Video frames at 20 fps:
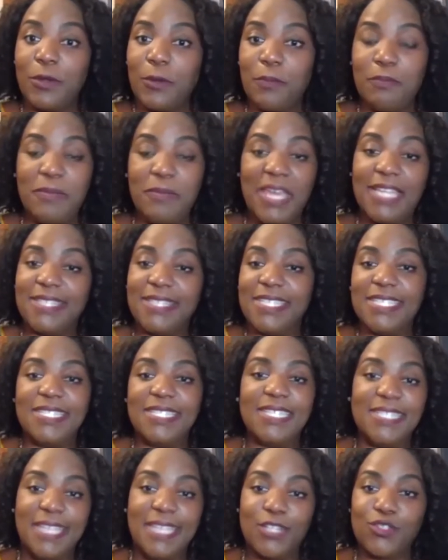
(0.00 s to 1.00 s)
make
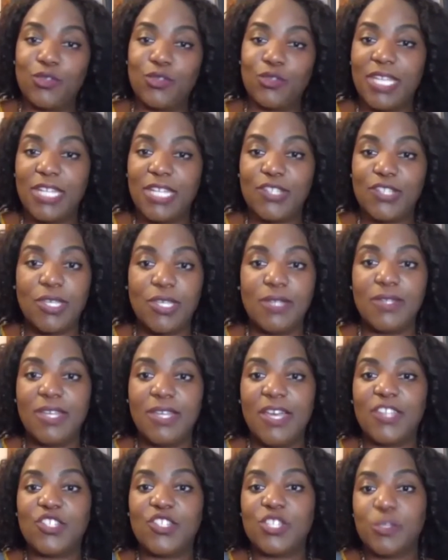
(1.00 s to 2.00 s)
DC Central Kitchen
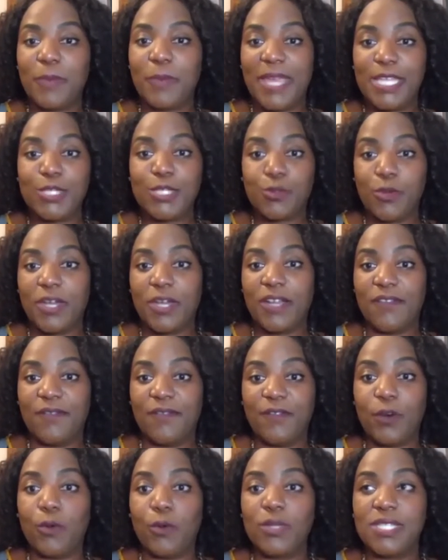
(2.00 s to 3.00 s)
a space where
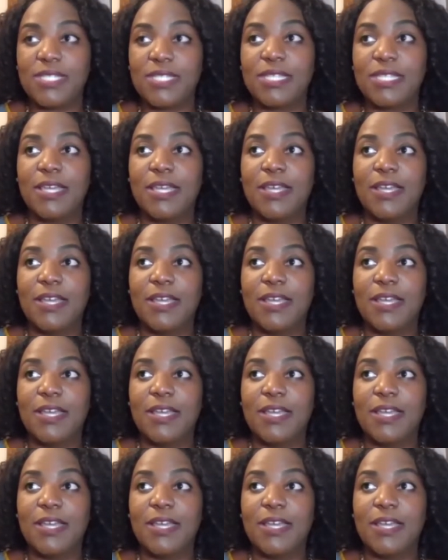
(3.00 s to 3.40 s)
folks